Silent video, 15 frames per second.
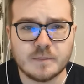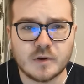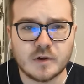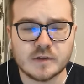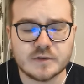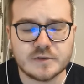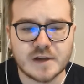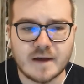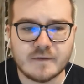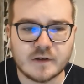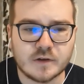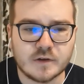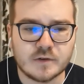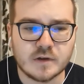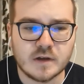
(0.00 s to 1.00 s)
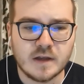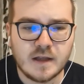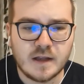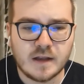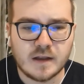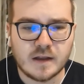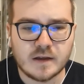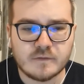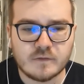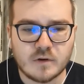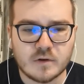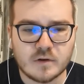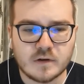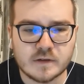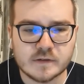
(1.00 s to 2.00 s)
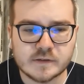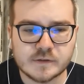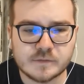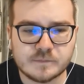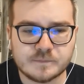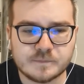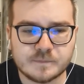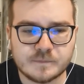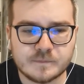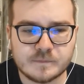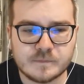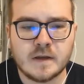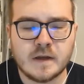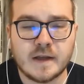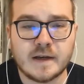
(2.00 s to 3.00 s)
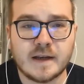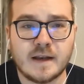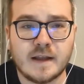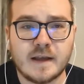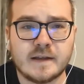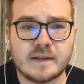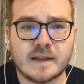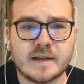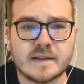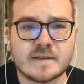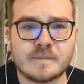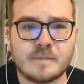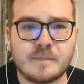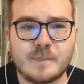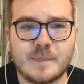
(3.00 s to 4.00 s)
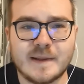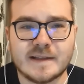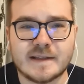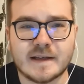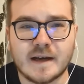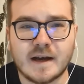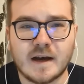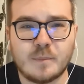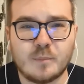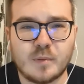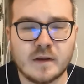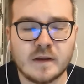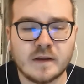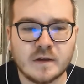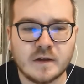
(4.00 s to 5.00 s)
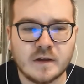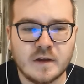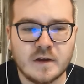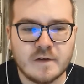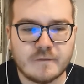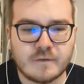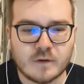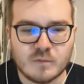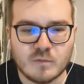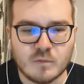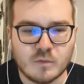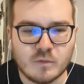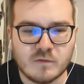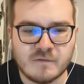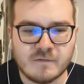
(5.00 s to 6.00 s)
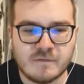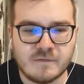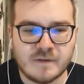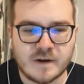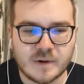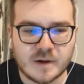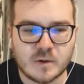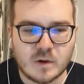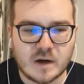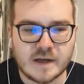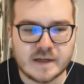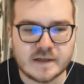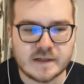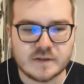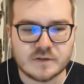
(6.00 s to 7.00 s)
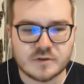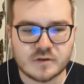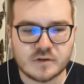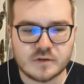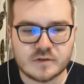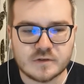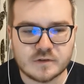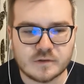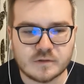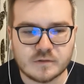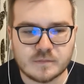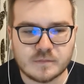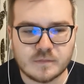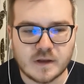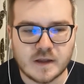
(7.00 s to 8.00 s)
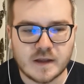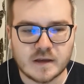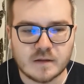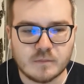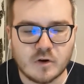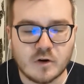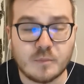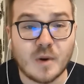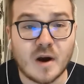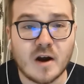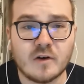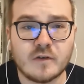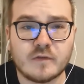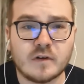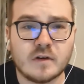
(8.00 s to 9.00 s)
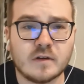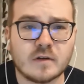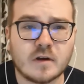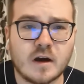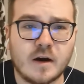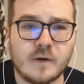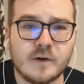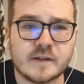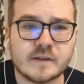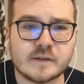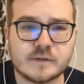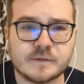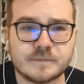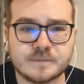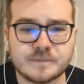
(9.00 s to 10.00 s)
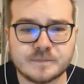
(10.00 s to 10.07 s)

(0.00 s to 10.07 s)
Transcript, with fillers: important to have a good live vocals. And I like that it's building up from very quiet intro to like more powerful chorus.